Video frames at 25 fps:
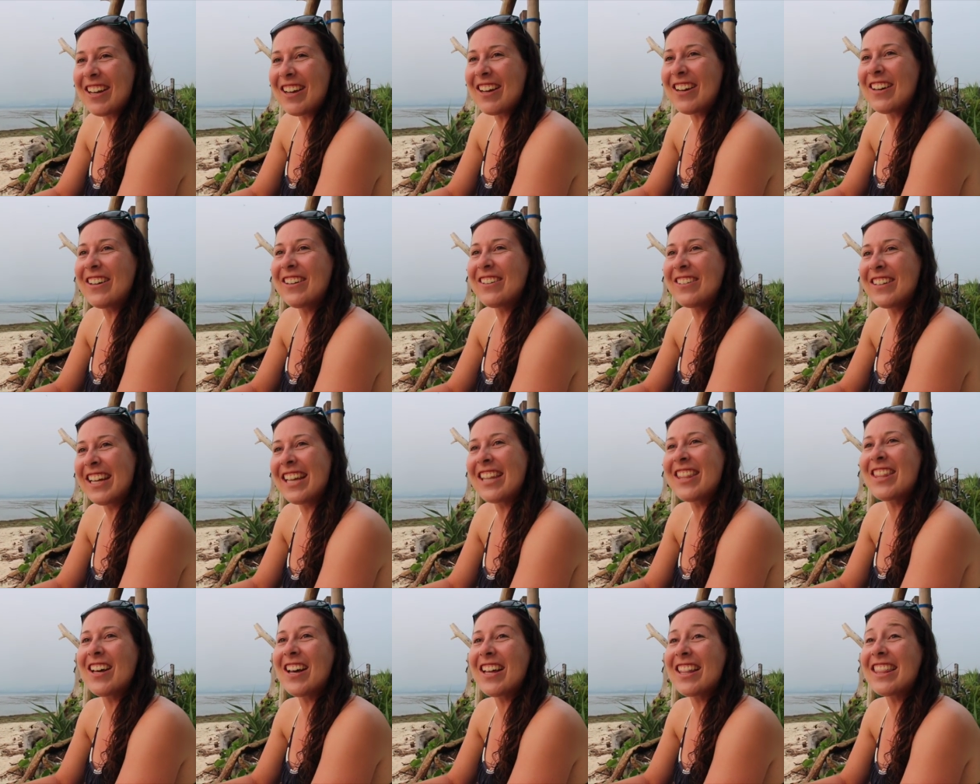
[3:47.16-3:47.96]
so
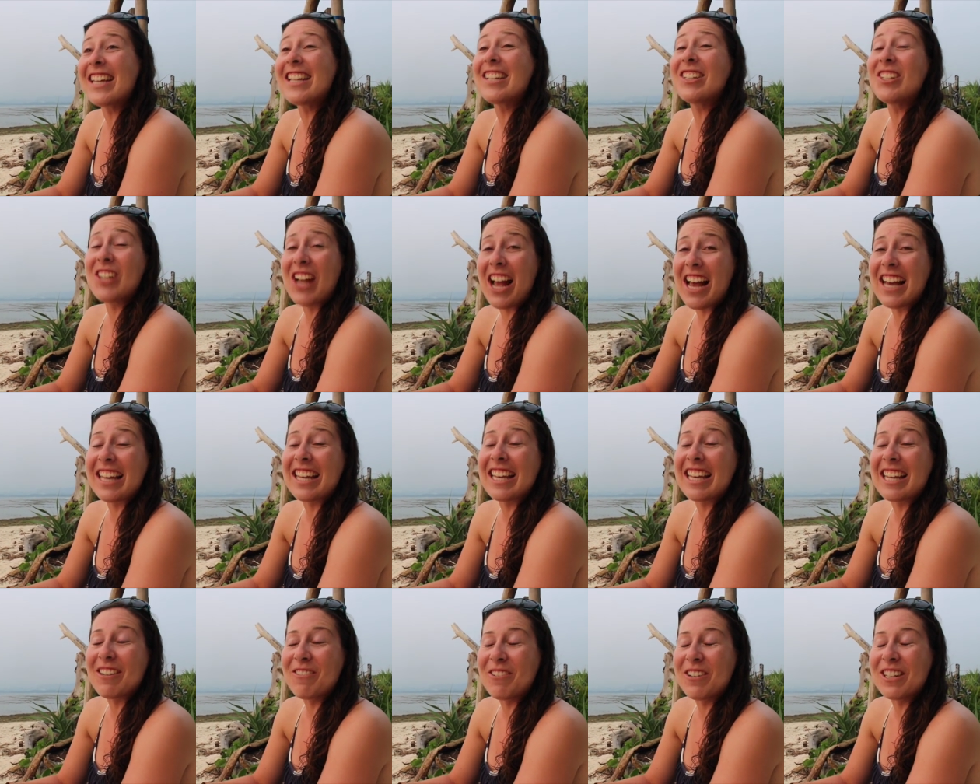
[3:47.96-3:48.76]
he thought that
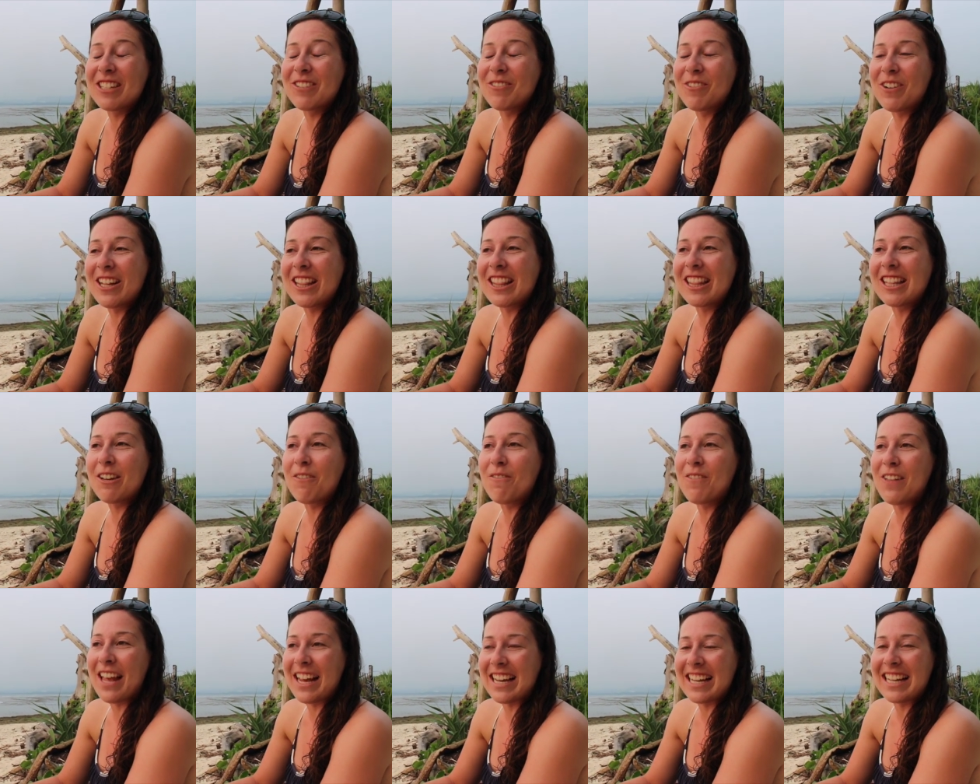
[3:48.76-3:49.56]
Jackie was what
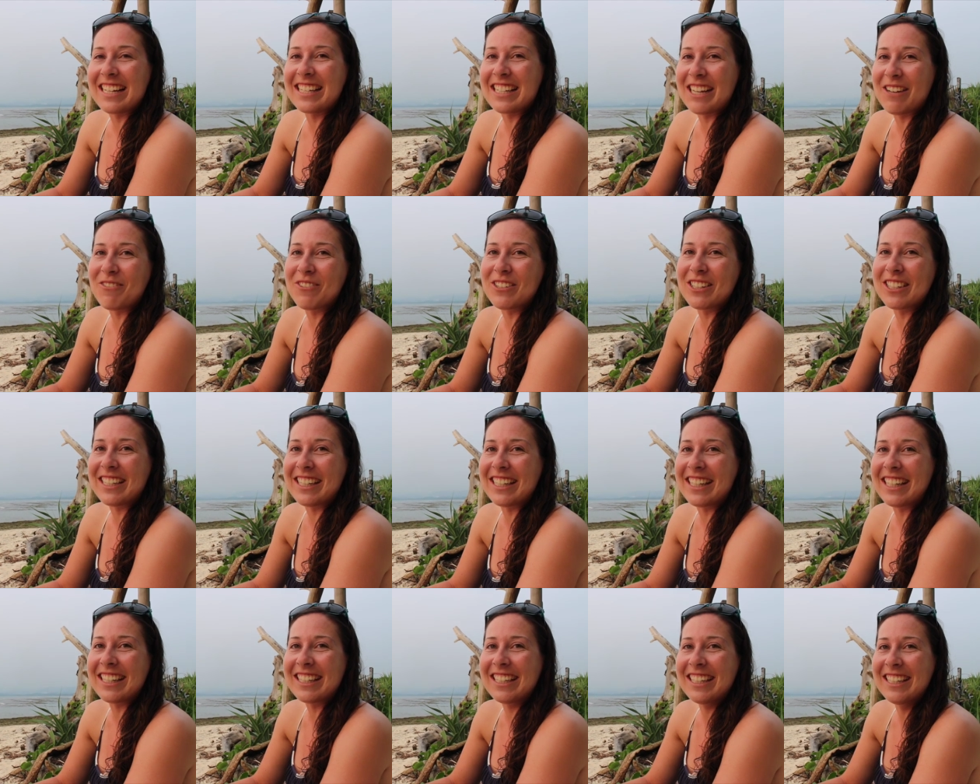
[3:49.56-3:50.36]
the flagging tape was
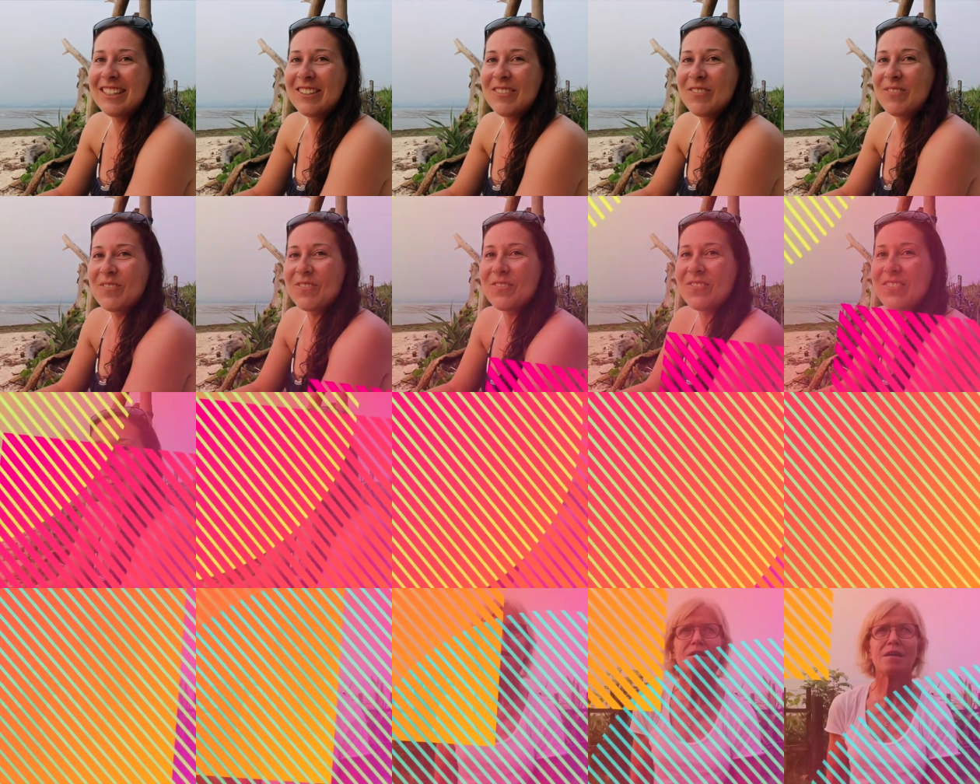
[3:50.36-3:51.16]
called.
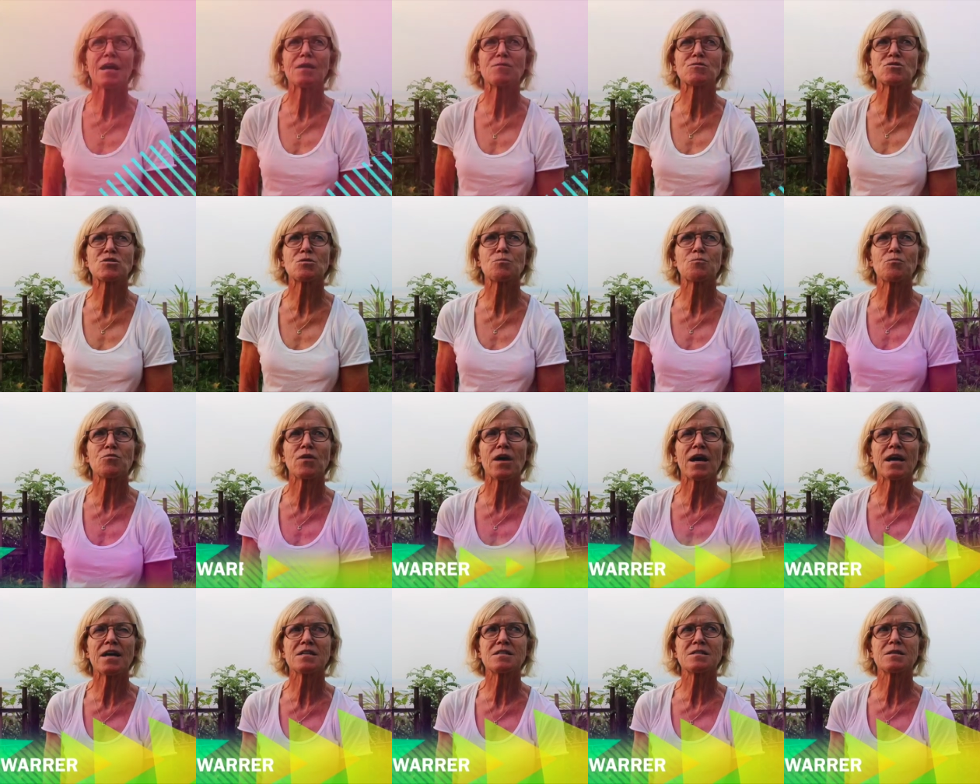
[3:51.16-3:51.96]
I was
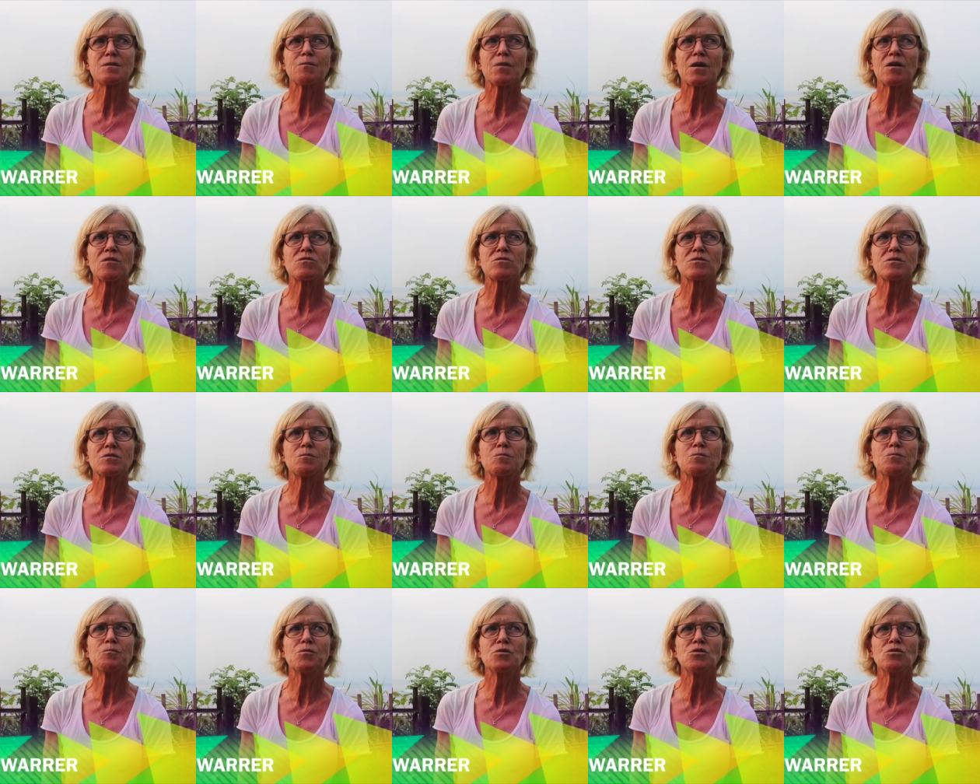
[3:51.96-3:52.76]
surprised about the
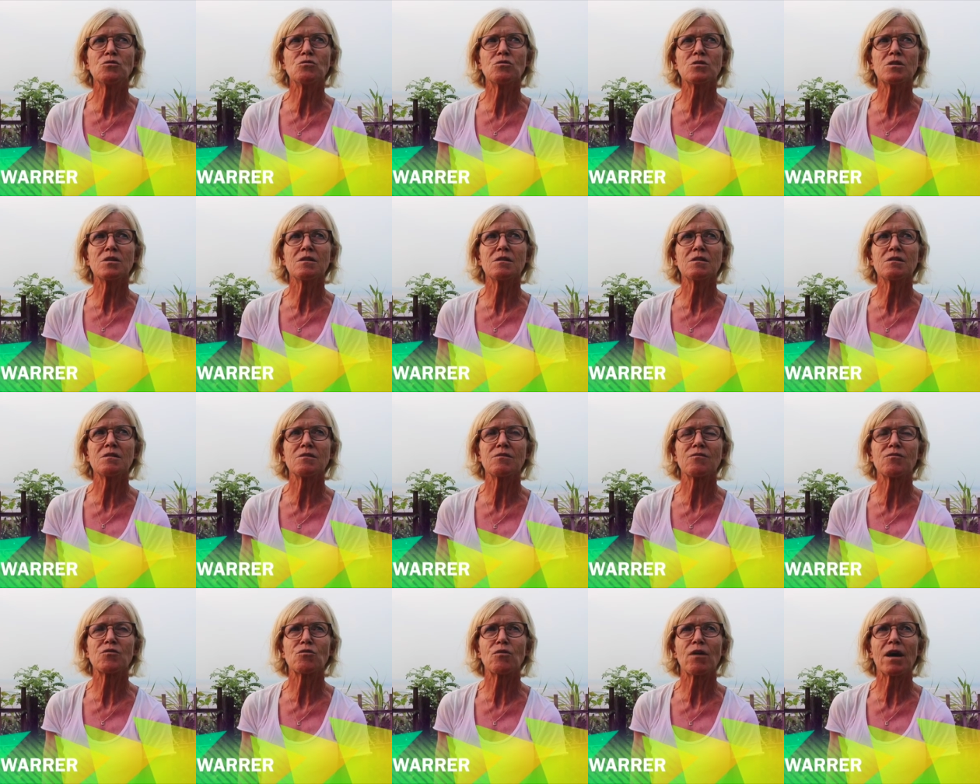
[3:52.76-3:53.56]
beauty,
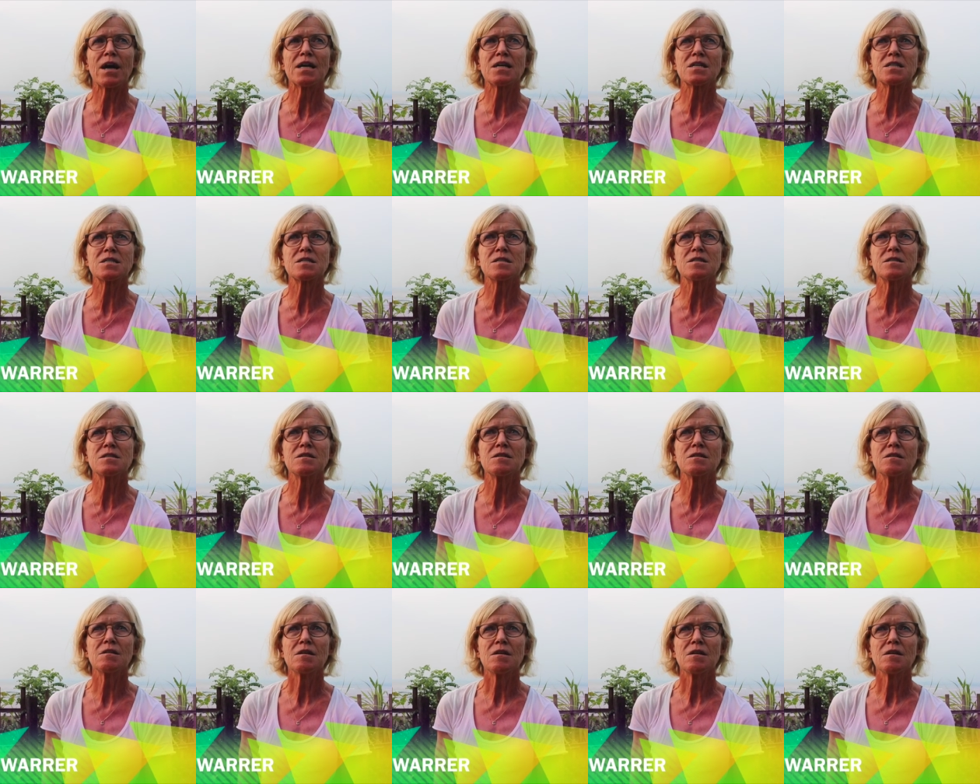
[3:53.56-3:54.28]
the variety,